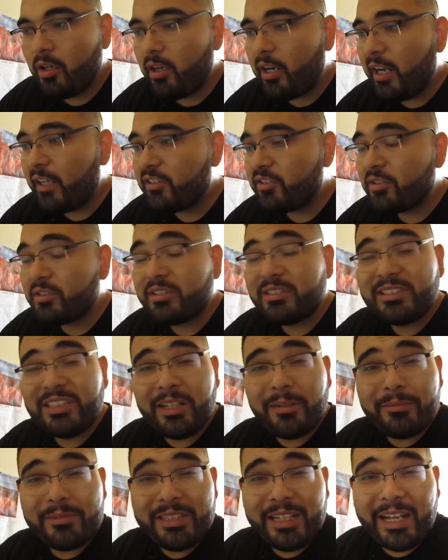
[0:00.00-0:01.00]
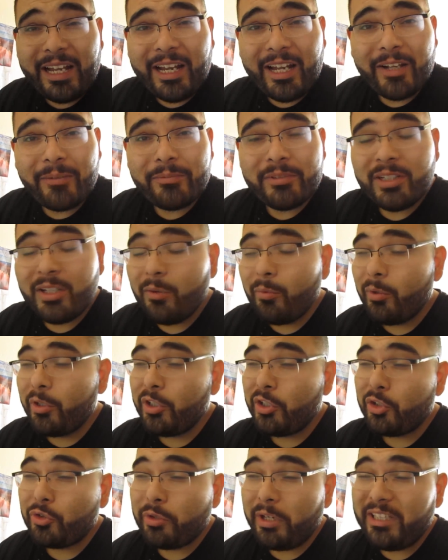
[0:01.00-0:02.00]
All right, so sometimes when
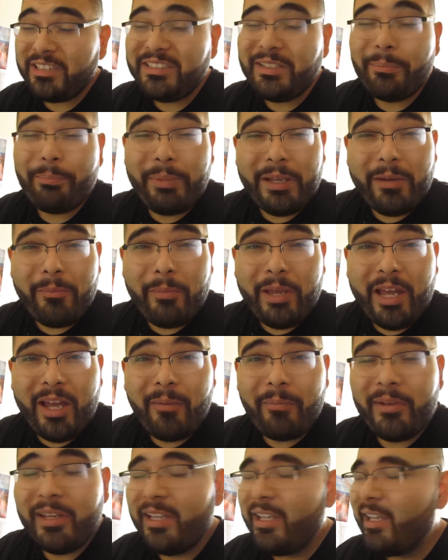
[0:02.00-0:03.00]
you trace a bitmap,